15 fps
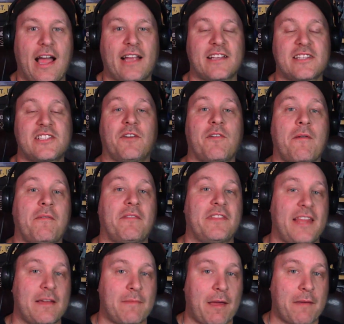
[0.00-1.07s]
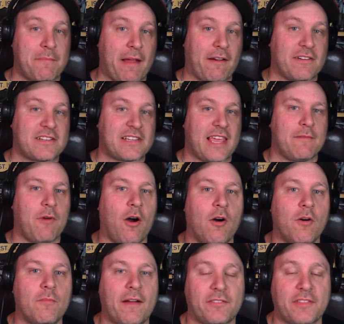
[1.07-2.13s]
I can still remember the day my parents came
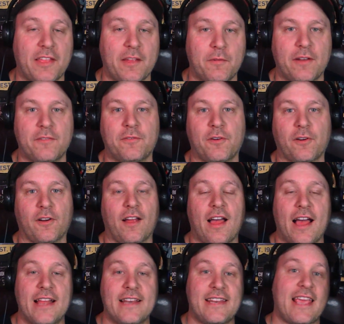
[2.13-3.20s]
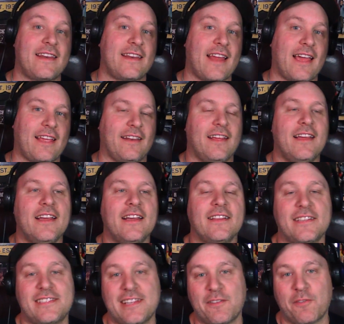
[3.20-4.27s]
home after they went for a date night
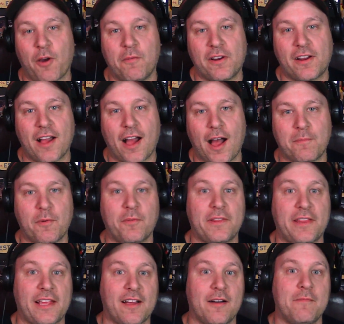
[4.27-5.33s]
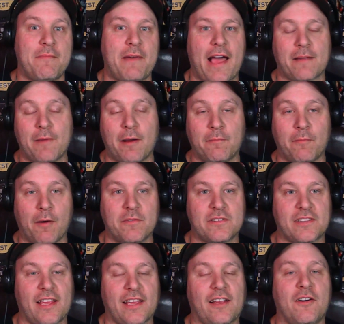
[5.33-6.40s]
to see RoboCop. And when they come back, my mom
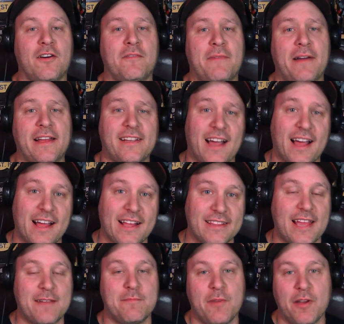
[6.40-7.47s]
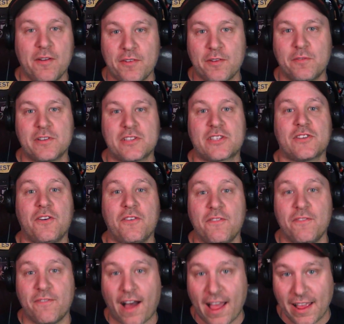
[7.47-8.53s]
was like, oh my God, that movie was so
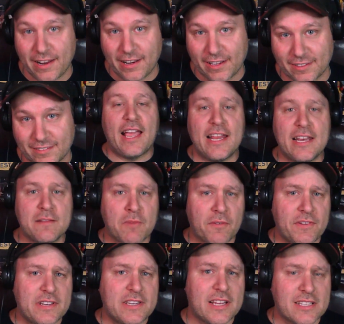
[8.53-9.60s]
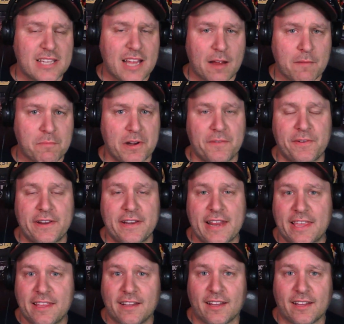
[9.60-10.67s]
violent. And the movie does sound pretty
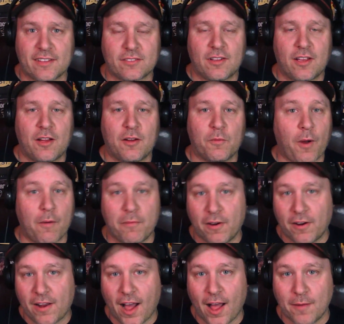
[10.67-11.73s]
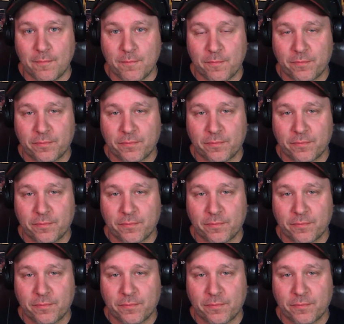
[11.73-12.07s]
ridiculous, RoboCop.